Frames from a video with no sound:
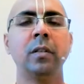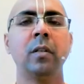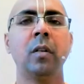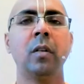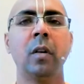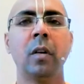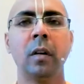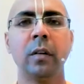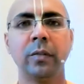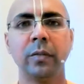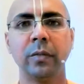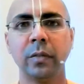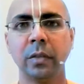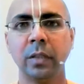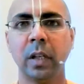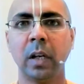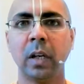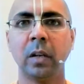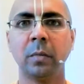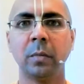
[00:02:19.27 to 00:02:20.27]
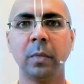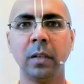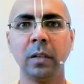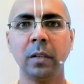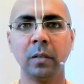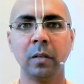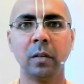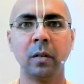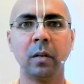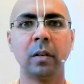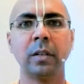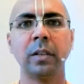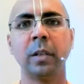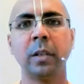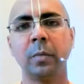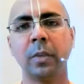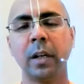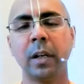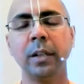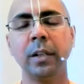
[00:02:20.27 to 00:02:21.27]
of Dharma or
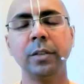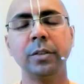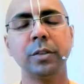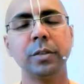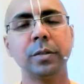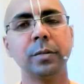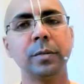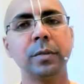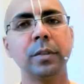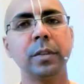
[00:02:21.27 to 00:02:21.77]
Yamraj,